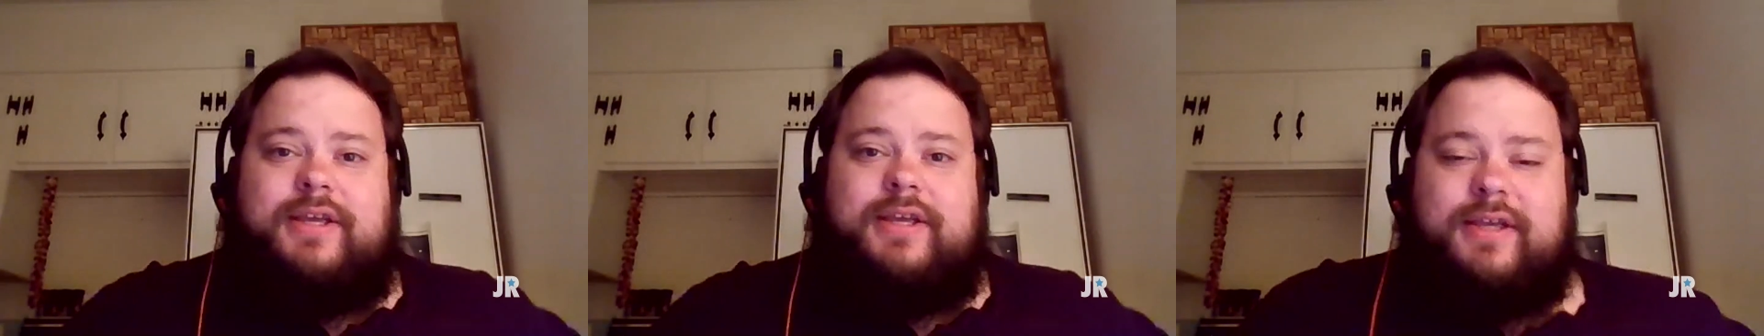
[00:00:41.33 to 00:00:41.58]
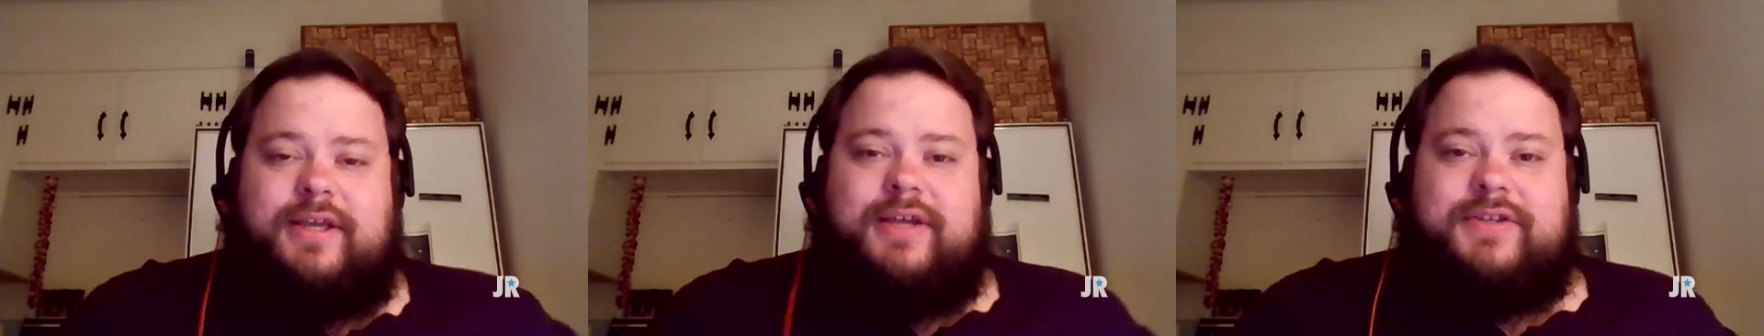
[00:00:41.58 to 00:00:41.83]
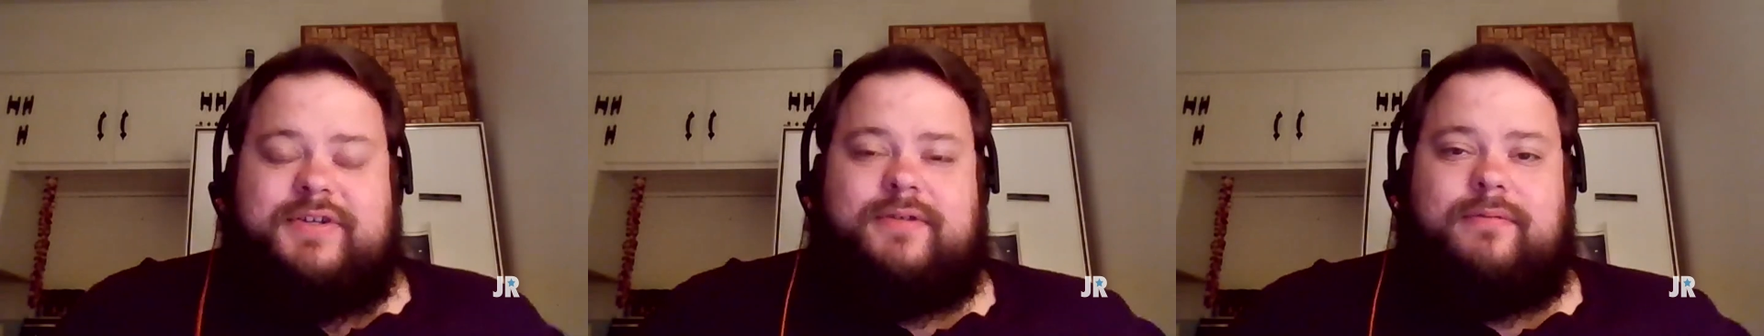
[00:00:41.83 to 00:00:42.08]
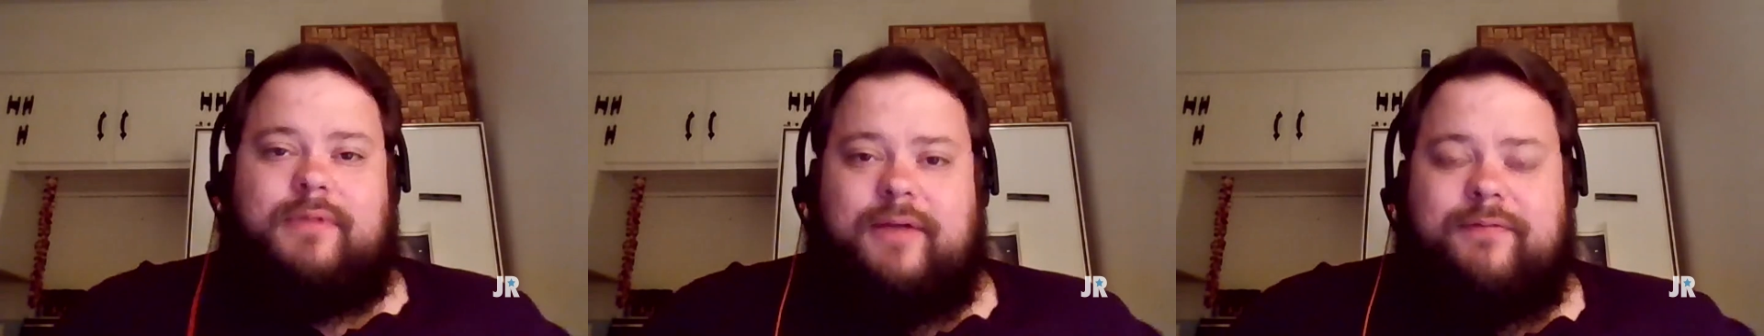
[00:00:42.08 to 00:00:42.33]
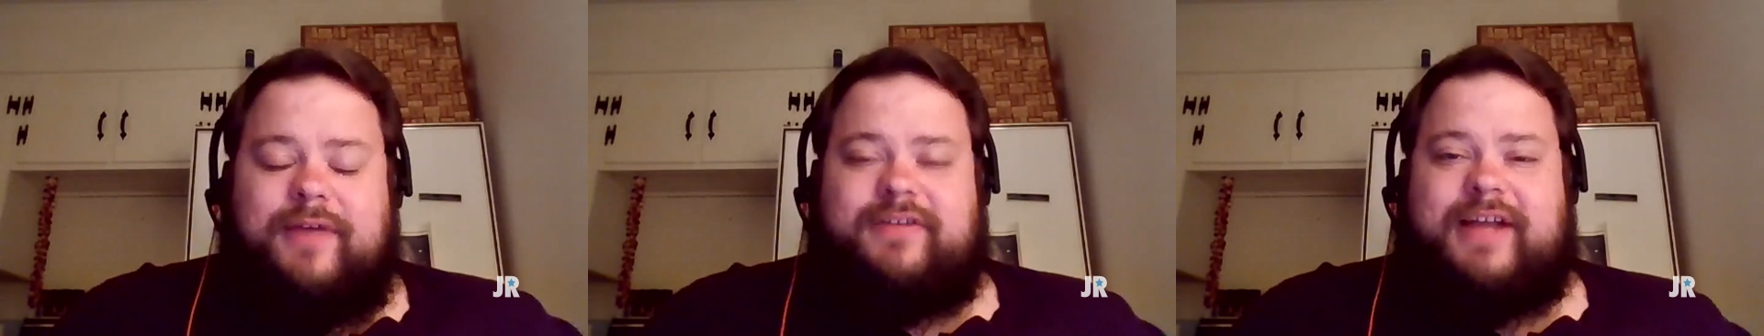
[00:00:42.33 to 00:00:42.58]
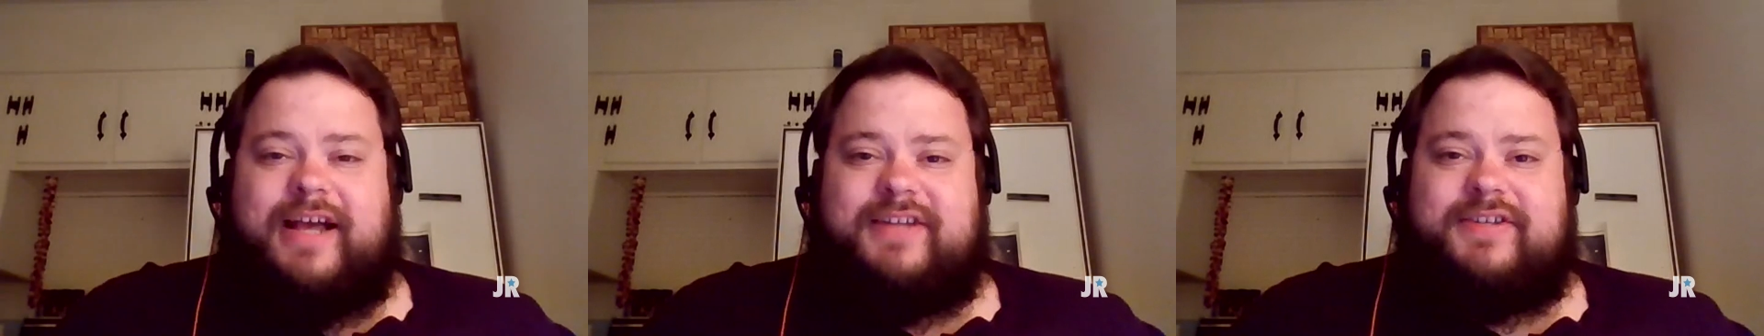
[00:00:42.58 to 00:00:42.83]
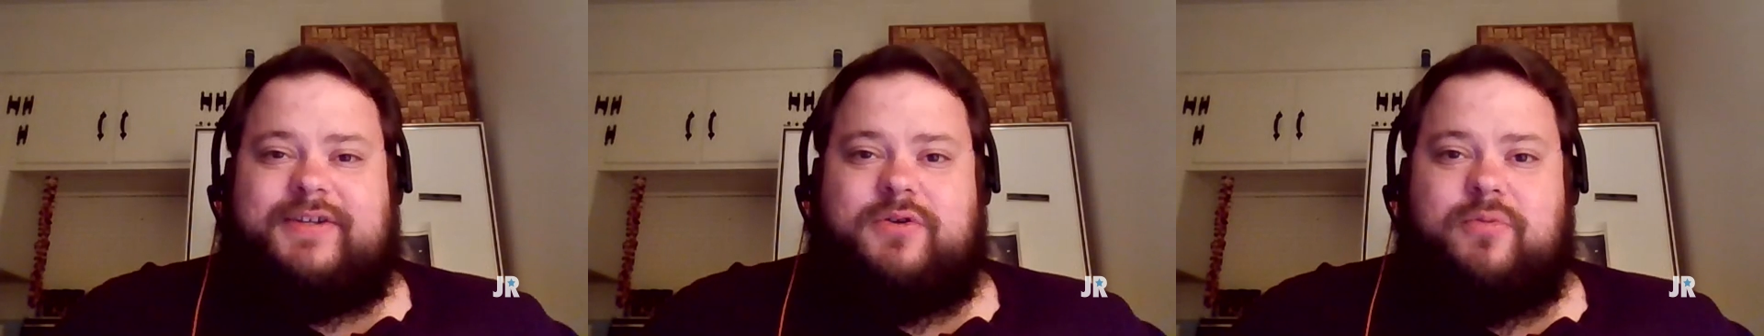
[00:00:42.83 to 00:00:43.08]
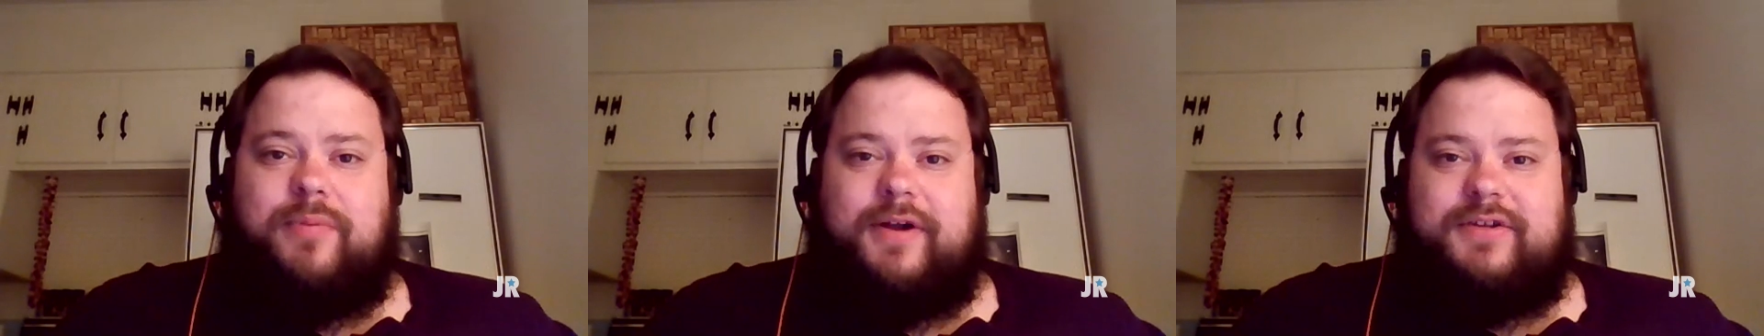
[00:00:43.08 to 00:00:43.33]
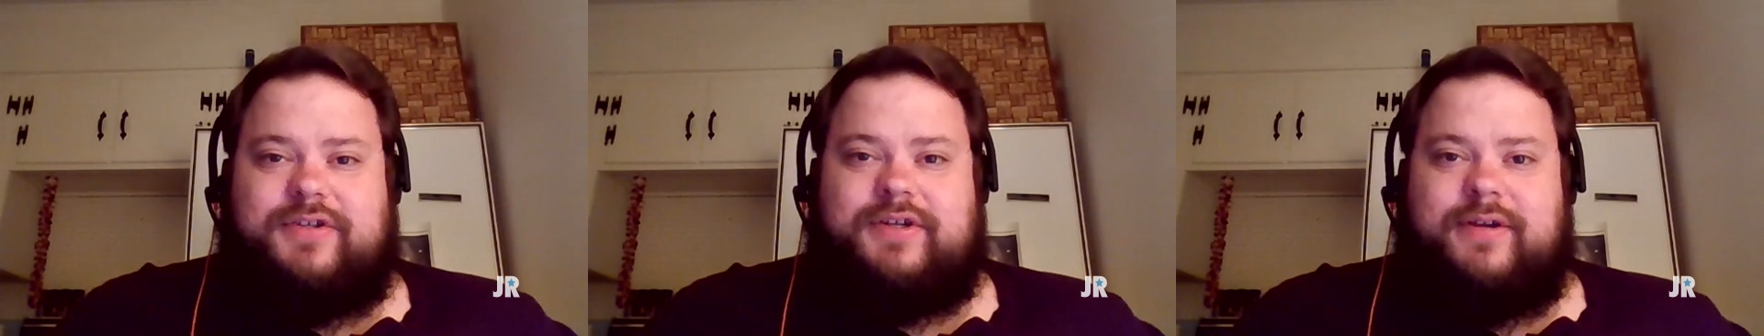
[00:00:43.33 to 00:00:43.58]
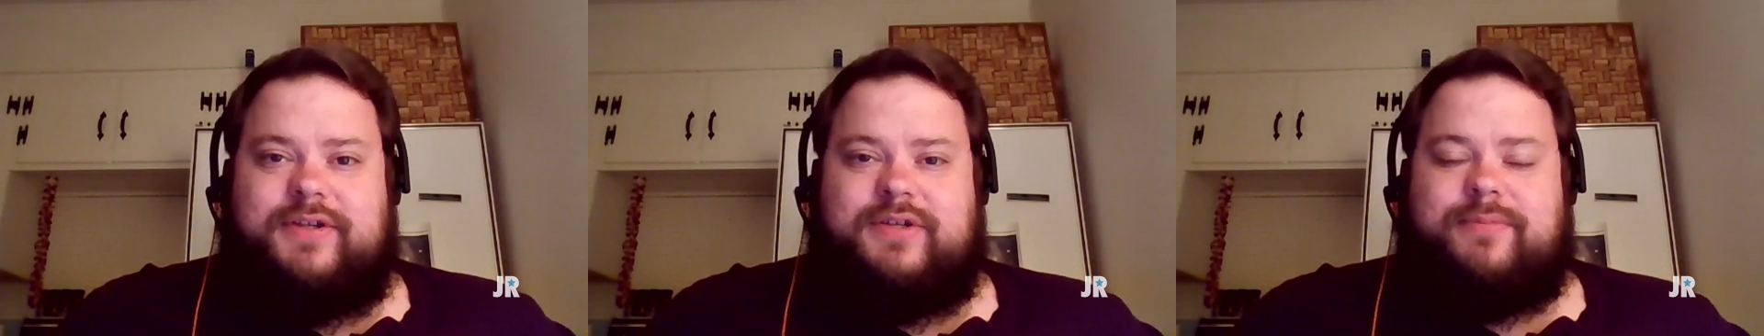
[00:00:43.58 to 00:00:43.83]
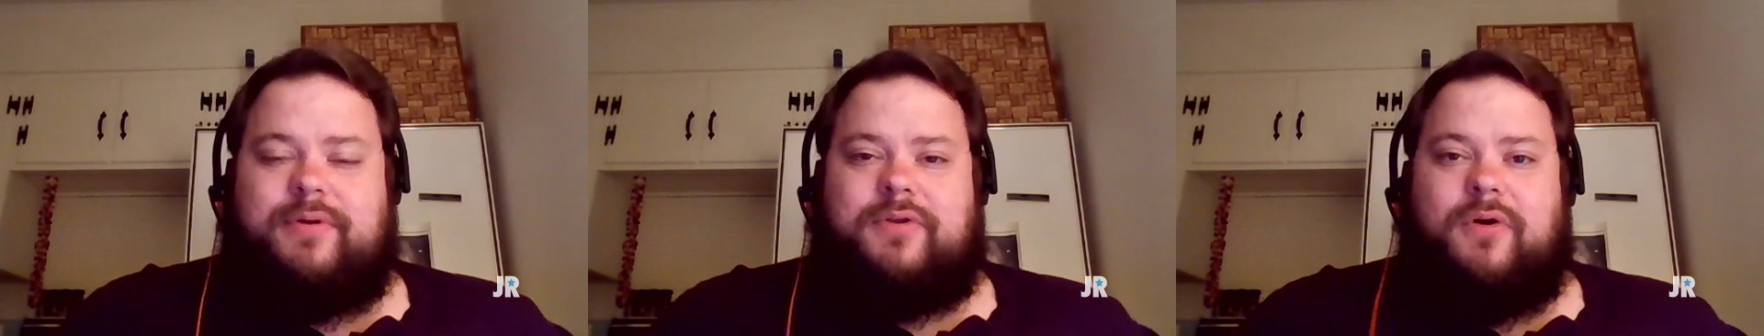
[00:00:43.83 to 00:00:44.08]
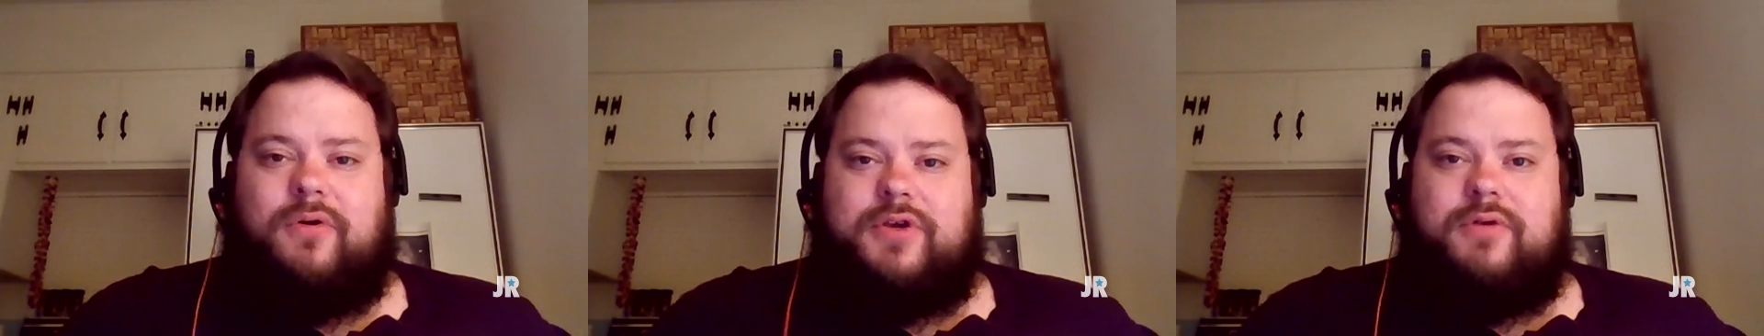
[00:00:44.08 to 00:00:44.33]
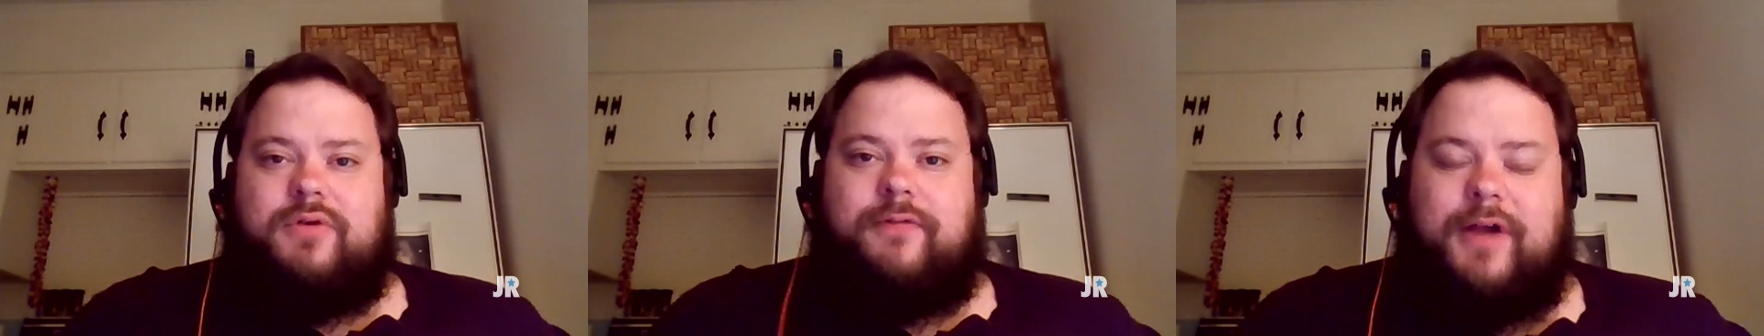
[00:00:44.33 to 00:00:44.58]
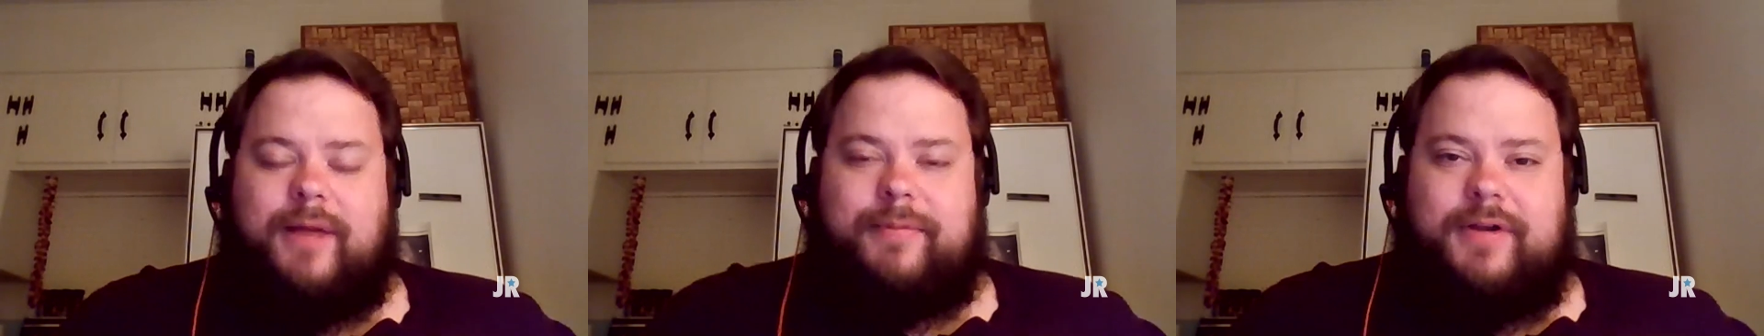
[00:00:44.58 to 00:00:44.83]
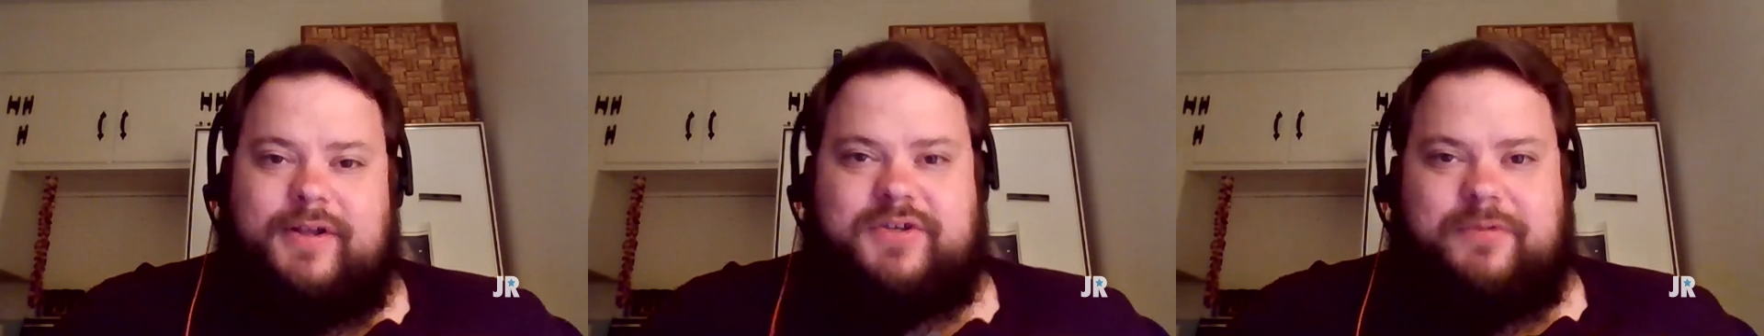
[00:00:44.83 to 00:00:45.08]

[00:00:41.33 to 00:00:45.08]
he has a fantastic two-part series about the whole Q phenomena.